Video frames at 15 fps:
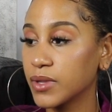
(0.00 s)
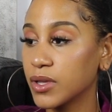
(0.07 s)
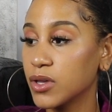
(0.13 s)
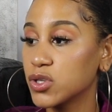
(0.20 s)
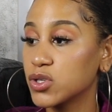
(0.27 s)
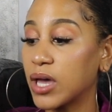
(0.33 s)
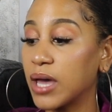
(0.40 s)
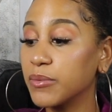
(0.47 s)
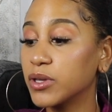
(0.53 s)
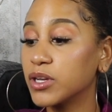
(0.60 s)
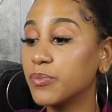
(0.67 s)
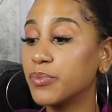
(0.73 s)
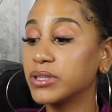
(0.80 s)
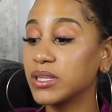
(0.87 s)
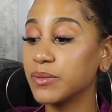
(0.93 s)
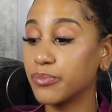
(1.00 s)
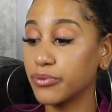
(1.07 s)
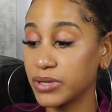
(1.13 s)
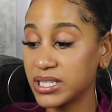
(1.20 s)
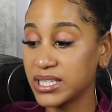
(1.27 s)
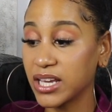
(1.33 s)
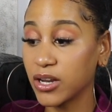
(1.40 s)
so I'm going to put the
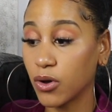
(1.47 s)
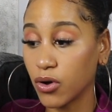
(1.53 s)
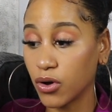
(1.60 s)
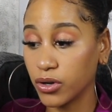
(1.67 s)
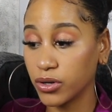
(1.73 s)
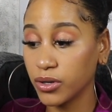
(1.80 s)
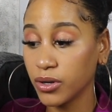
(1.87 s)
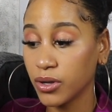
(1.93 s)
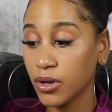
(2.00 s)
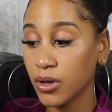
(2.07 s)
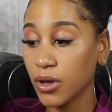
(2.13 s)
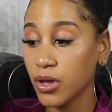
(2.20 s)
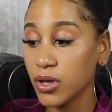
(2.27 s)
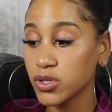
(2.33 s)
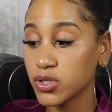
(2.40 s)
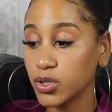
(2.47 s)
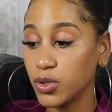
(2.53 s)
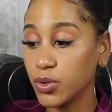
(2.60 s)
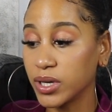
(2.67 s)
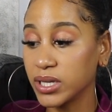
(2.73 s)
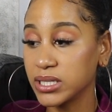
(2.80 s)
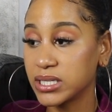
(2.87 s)
preset on so you
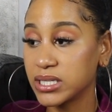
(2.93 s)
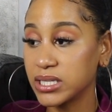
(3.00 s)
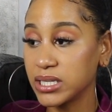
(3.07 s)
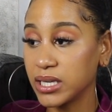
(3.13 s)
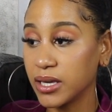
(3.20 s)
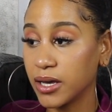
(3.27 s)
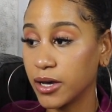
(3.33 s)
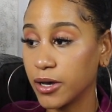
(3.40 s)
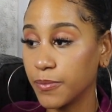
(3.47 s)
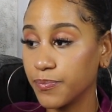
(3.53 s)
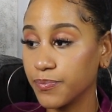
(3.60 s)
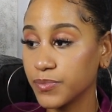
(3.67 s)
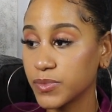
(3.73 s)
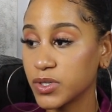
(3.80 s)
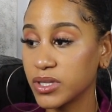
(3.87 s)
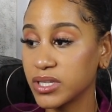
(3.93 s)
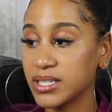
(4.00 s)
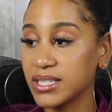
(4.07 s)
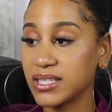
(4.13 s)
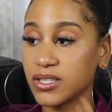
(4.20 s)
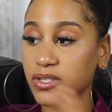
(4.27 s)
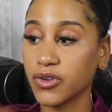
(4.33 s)
can see, so this
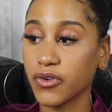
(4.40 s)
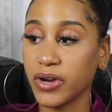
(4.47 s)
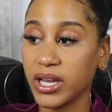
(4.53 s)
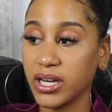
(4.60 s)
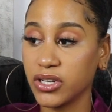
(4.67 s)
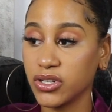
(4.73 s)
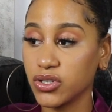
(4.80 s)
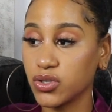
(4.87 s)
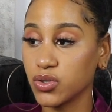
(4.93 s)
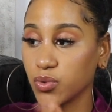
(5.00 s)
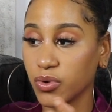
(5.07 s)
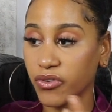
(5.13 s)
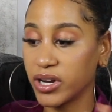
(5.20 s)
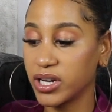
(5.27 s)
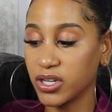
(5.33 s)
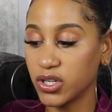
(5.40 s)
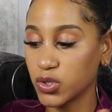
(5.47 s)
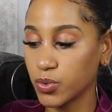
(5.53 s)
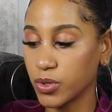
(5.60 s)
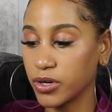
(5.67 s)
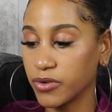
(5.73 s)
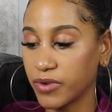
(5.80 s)
is this Grainage
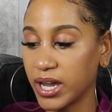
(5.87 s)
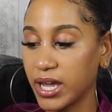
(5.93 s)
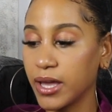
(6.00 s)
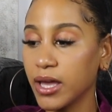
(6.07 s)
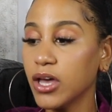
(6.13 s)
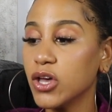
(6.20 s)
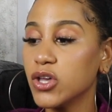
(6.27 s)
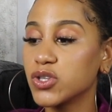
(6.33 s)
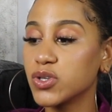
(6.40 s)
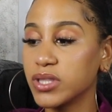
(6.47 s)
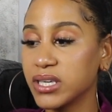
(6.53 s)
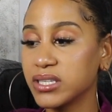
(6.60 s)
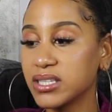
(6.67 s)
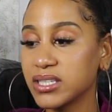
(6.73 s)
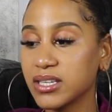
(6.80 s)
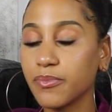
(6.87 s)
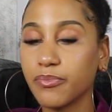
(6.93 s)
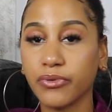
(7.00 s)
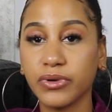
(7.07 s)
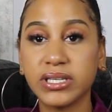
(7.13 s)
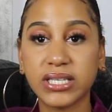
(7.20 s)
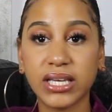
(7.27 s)
one, right? So this is it,
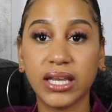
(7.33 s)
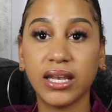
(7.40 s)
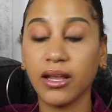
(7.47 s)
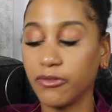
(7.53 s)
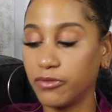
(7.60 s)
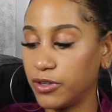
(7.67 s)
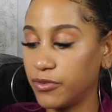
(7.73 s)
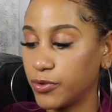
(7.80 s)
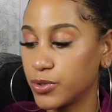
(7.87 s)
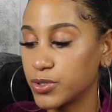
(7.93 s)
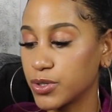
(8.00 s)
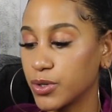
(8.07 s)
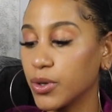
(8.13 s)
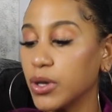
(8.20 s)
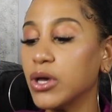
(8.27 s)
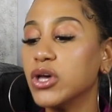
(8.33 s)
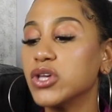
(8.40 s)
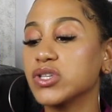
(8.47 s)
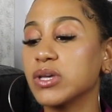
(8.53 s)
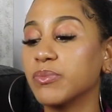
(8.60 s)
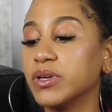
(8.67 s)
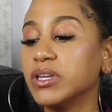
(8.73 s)
preset lovely photo.
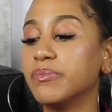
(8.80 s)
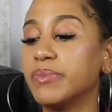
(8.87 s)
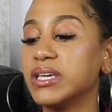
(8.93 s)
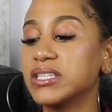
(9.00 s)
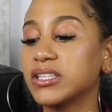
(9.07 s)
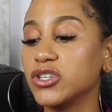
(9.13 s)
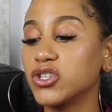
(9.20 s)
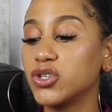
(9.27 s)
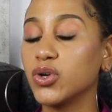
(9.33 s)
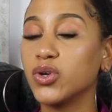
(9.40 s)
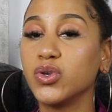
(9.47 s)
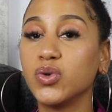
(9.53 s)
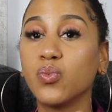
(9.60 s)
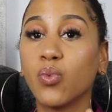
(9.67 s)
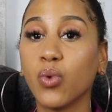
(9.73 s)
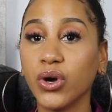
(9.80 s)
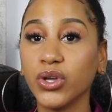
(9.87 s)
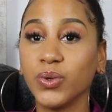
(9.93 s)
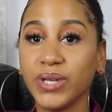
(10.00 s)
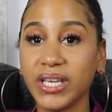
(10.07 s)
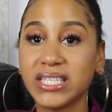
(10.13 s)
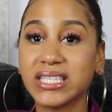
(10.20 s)
So I'm going to basically show you what
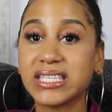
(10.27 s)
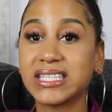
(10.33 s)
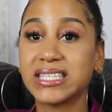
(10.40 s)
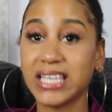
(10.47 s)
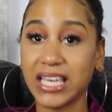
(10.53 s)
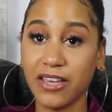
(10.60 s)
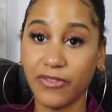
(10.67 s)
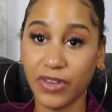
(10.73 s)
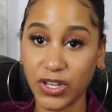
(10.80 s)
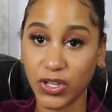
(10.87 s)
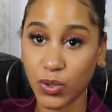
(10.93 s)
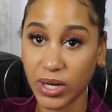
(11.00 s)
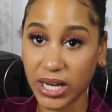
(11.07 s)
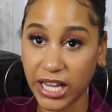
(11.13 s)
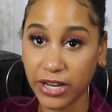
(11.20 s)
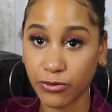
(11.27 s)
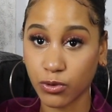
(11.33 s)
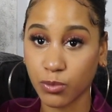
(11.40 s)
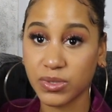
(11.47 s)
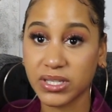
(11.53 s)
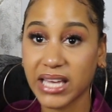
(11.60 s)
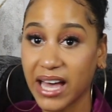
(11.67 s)
you need to save in your
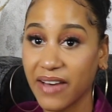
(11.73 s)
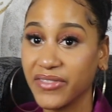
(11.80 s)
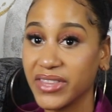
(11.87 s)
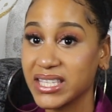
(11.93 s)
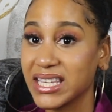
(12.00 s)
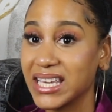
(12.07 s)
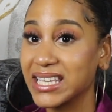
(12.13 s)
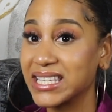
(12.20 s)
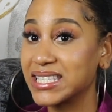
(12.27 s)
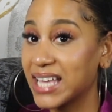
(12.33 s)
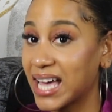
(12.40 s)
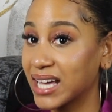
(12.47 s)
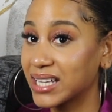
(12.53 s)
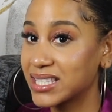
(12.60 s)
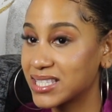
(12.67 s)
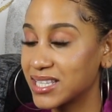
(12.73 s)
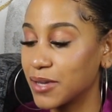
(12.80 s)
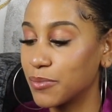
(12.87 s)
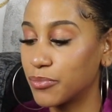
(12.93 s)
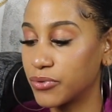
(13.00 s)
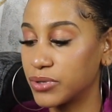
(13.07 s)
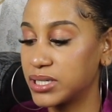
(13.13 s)
Lightroom to have this exact
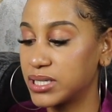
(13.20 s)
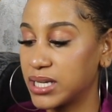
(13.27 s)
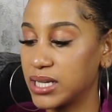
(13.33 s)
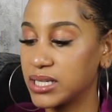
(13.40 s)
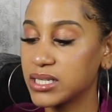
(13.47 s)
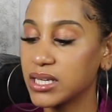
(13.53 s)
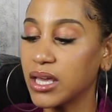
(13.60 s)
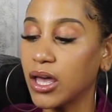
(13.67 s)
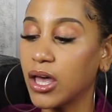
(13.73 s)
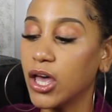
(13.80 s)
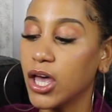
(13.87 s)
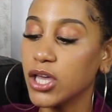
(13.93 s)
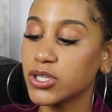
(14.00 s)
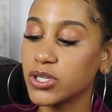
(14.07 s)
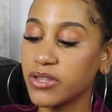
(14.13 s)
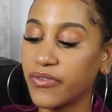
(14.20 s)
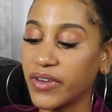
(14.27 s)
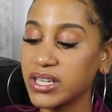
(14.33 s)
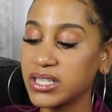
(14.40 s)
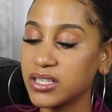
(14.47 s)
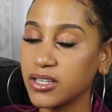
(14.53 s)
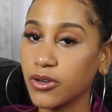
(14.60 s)
same preset. So the
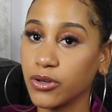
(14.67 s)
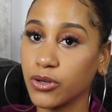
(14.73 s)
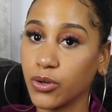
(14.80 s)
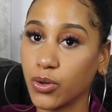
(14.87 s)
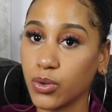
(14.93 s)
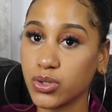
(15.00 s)
first thing you're going